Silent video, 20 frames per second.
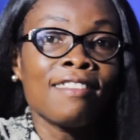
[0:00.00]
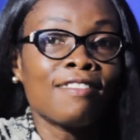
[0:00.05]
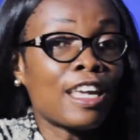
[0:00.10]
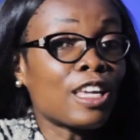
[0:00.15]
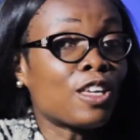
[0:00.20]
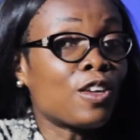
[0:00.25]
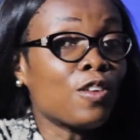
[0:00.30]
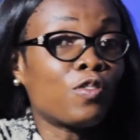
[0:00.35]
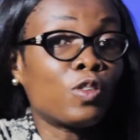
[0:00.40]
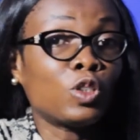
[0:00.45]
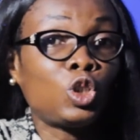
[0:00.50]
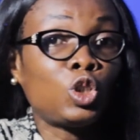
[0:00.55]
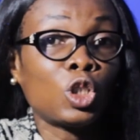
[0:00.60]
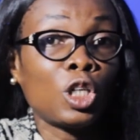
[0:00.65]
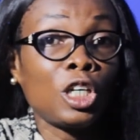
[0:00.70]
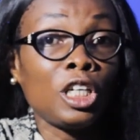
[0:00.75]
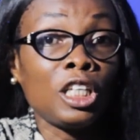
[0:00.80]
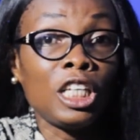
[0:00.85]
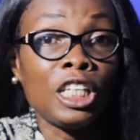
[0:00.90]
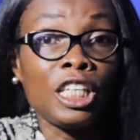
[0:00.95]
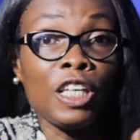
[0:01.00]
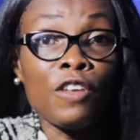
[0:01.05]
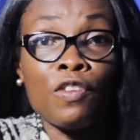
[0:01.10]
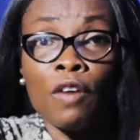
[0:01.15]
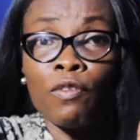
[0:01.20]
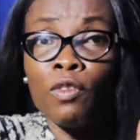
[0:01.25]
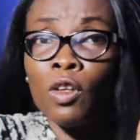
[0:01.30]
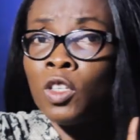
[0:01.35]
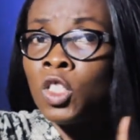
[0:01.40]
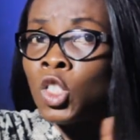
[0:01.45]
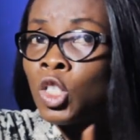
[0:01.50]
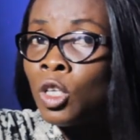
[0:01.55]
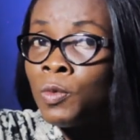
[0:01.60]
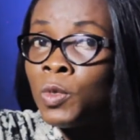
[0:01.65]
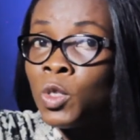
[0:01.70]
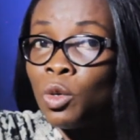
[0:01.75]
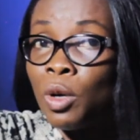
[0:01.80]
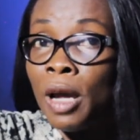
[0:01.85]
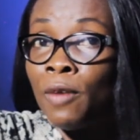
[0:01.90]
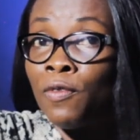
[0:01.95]
Thank you for joining. If you have not
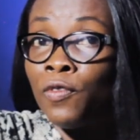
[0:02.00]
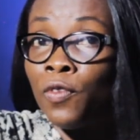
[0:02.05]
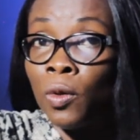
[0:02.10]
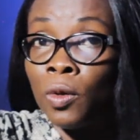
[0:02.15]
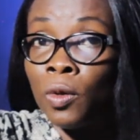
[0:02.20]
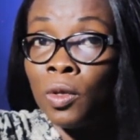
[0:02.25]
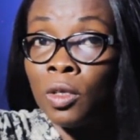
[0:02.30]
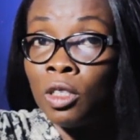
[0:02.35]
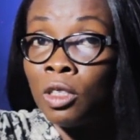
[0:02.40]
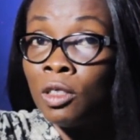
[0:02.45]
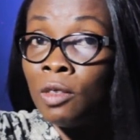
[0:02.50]
subscribed for